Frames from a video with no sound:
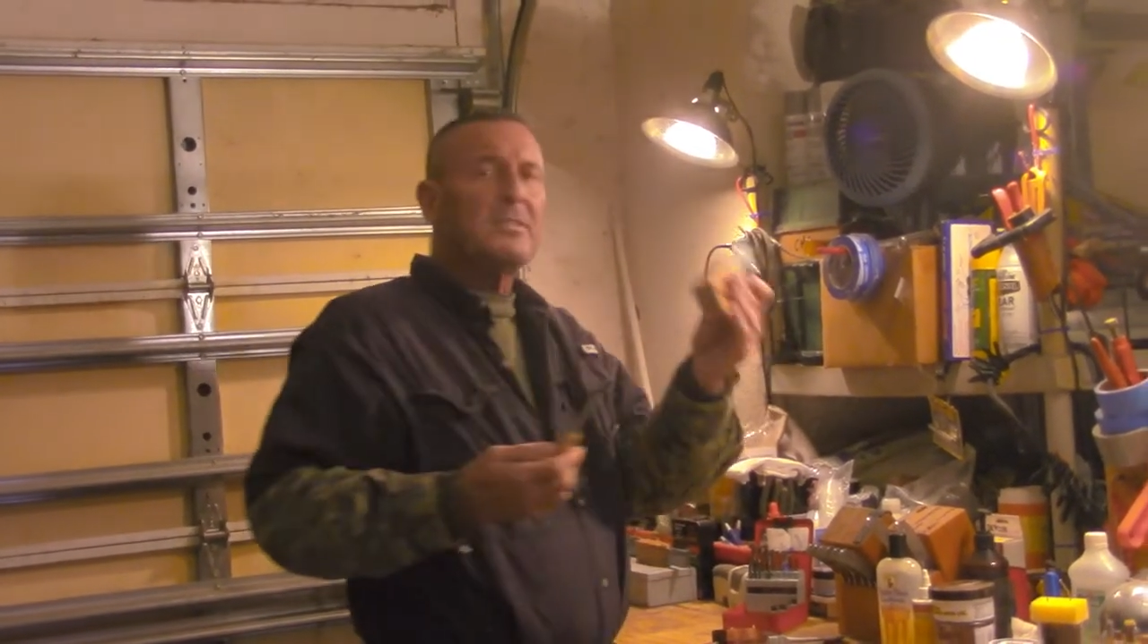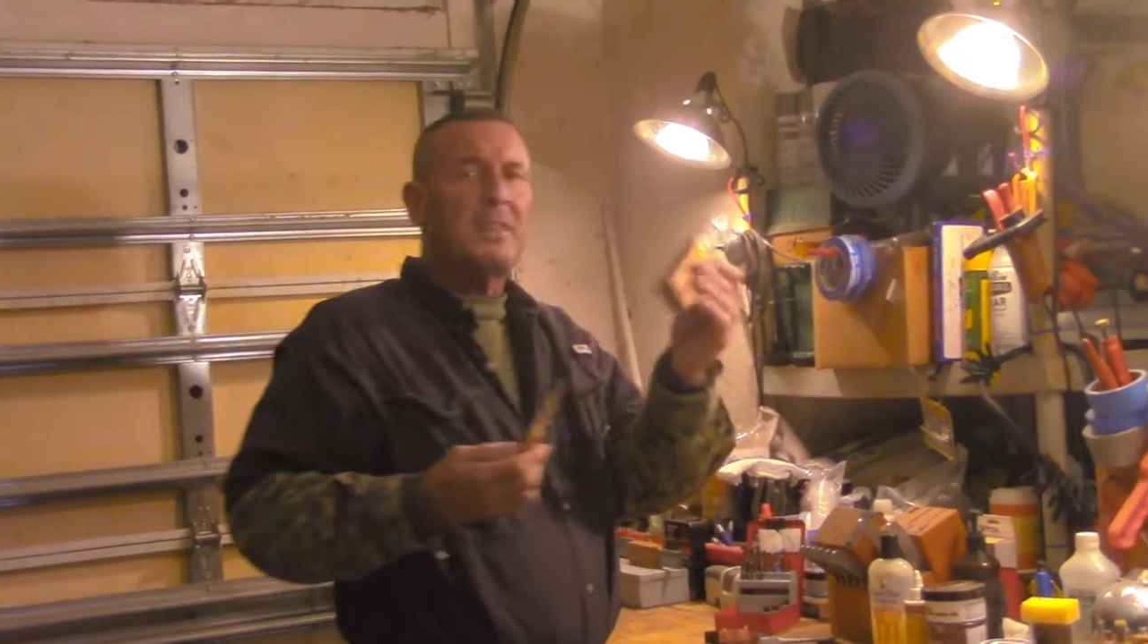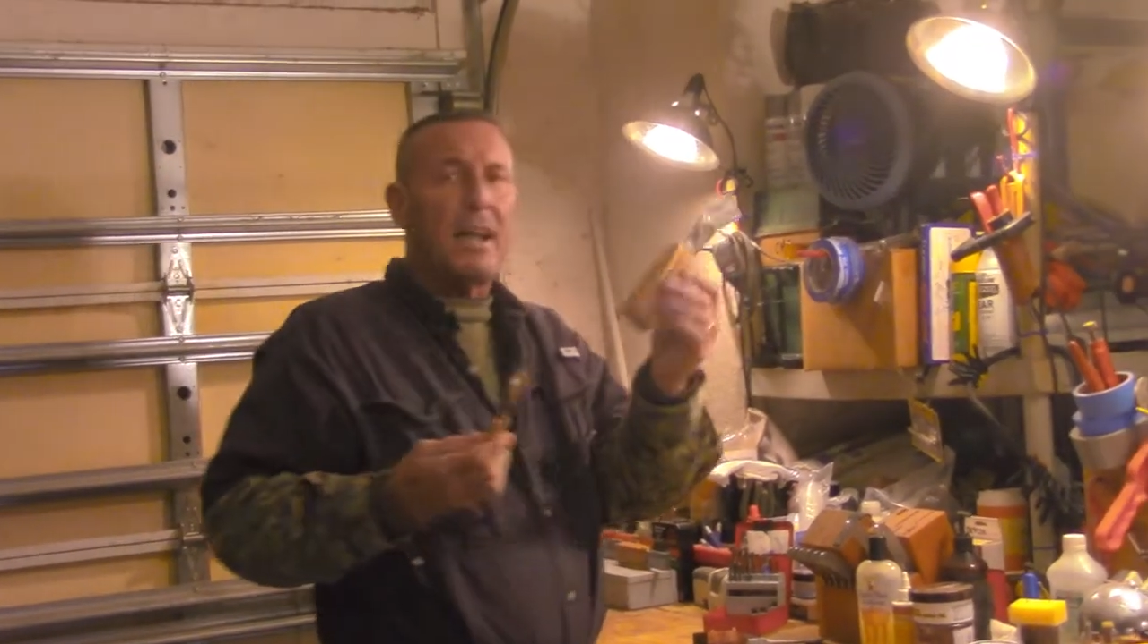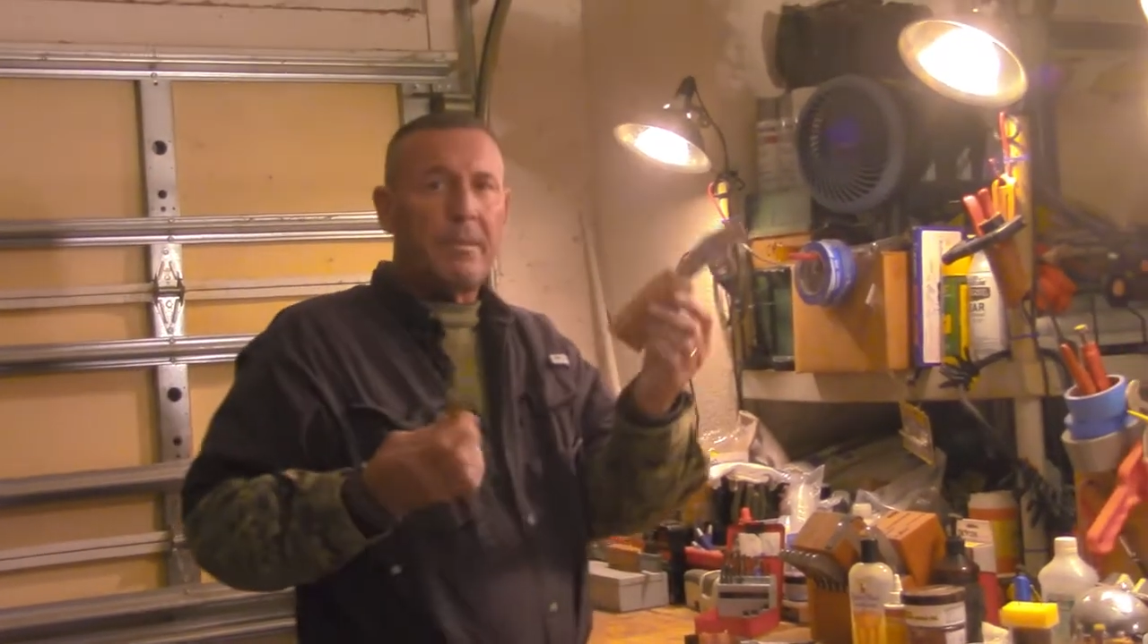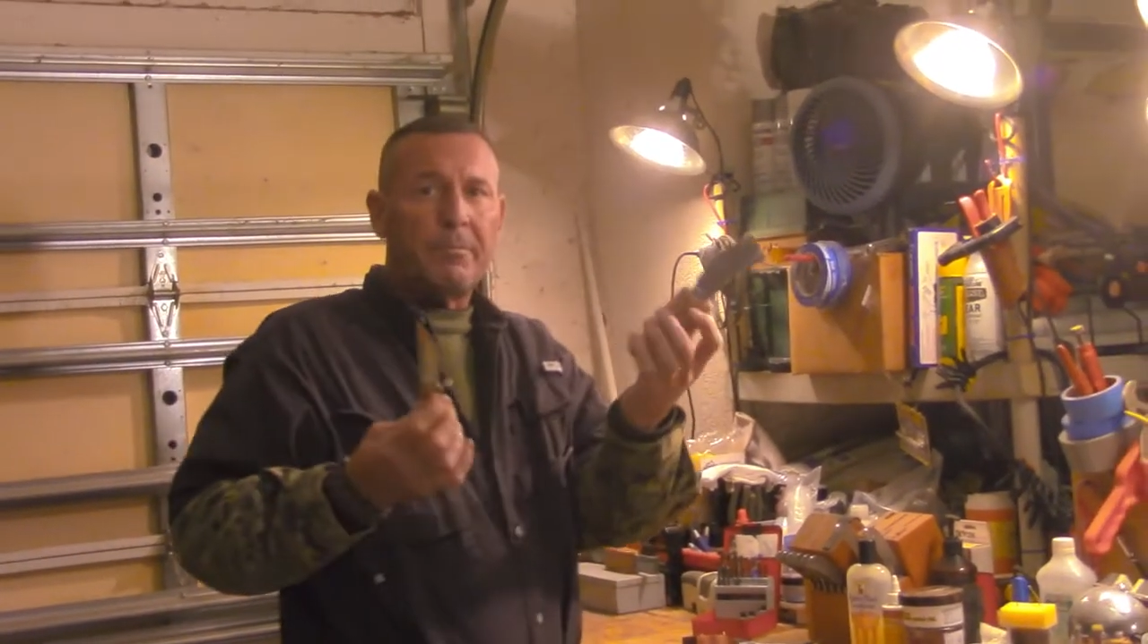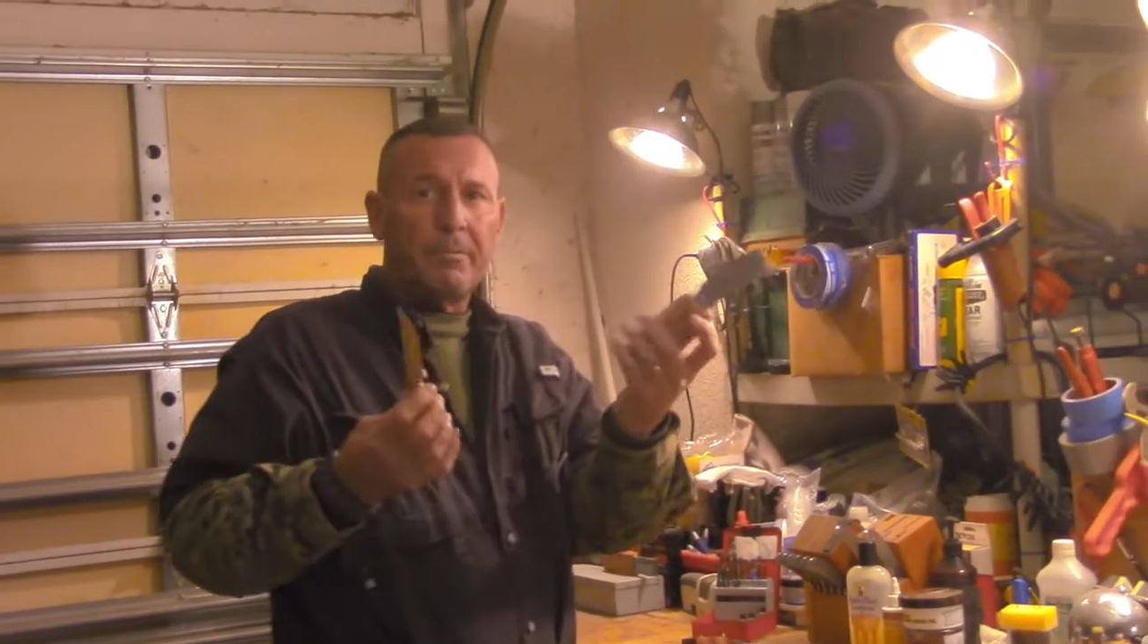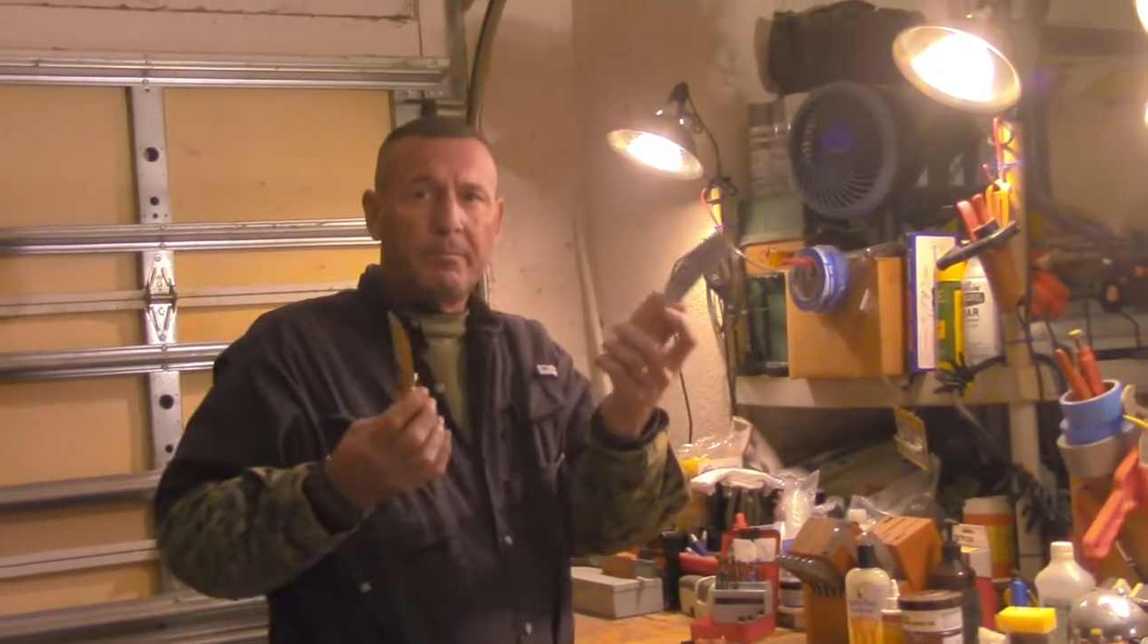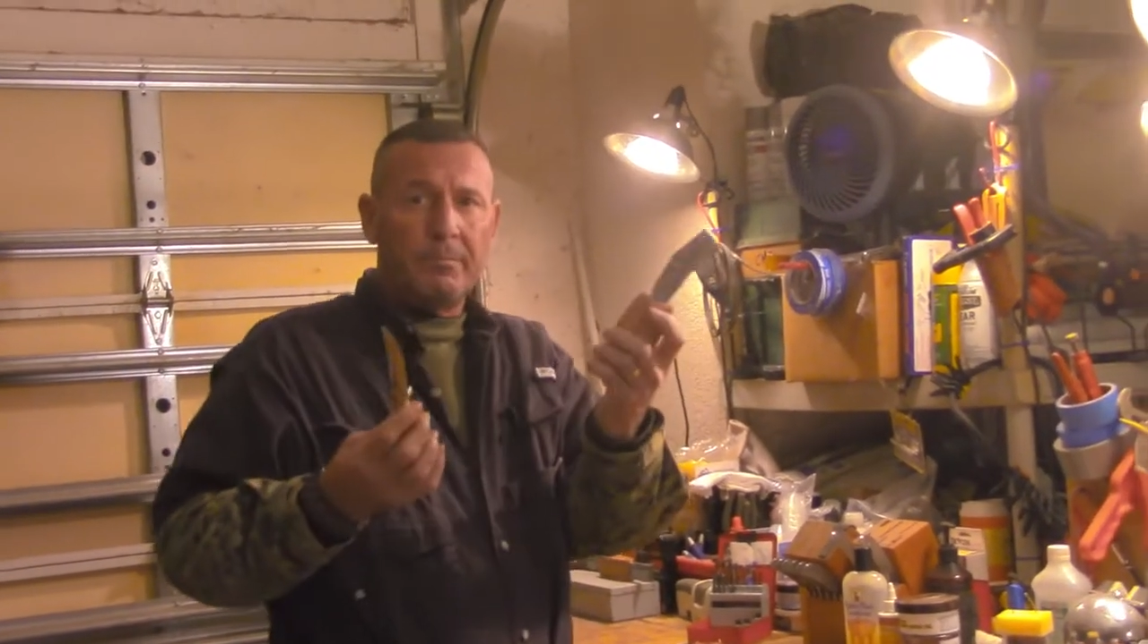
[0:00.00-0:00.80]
knife.